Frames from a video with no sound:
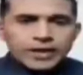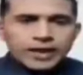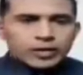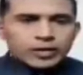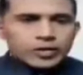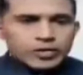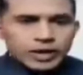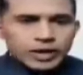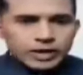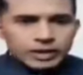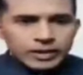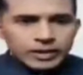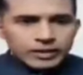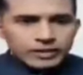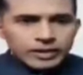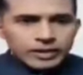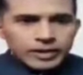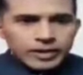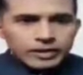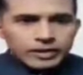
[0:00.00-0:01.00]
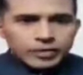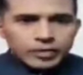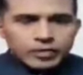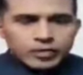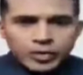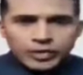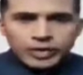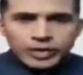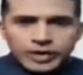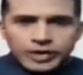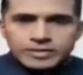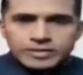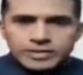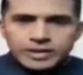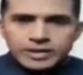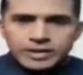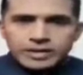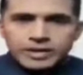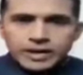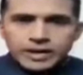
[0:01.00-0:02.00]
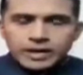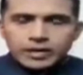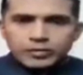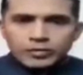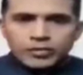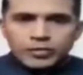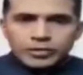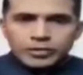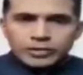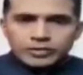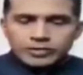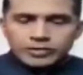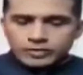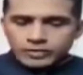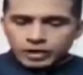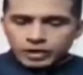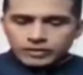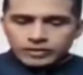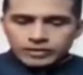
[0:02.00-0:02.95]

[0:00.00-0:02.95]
Thank you, gentlemen, for joining us, and I look forward to this